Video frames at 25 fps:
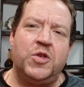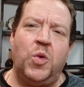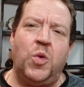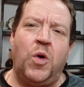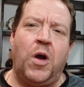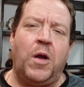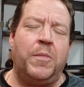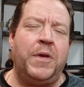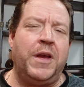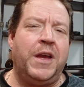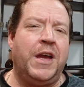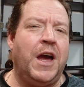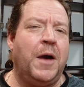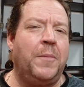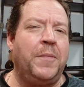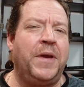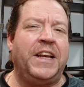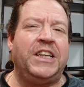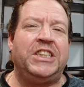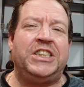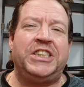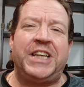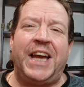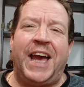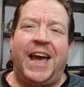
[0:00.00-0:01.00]
who are
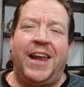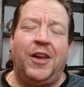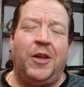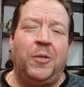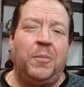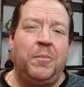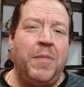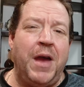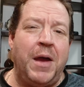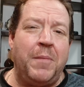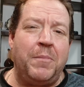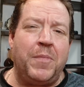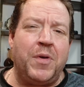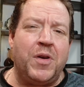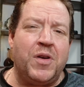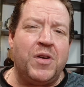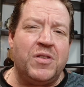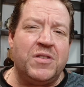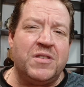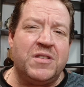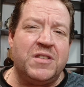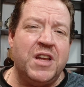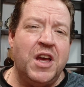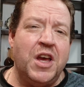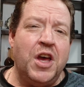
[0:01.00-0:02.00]
becoming channel
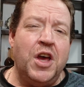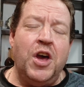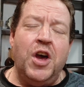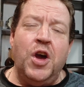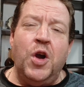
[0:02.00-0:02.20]
members,